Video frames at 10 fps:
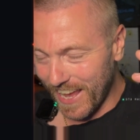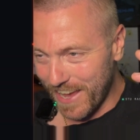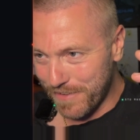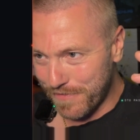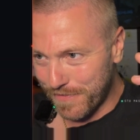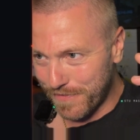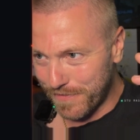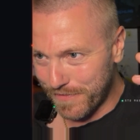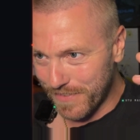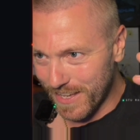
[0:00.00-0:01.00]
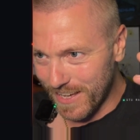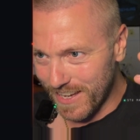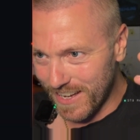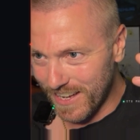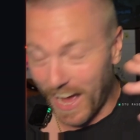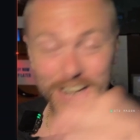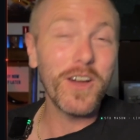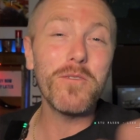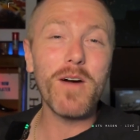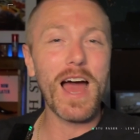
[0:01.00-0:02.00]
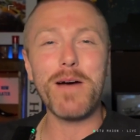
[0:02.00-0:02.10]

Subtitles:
if I know what